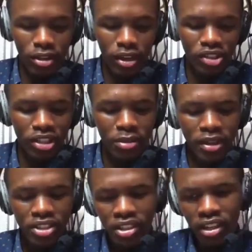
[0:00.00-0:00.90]
you're actually
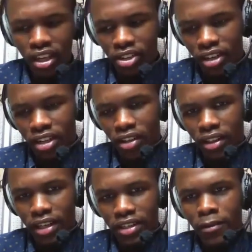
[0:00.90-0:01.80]
mentioning it right now,
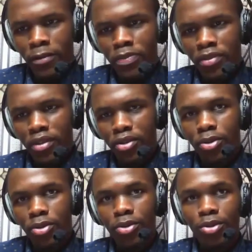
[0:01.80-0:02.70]
that
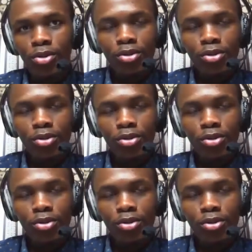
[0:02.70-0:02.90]
you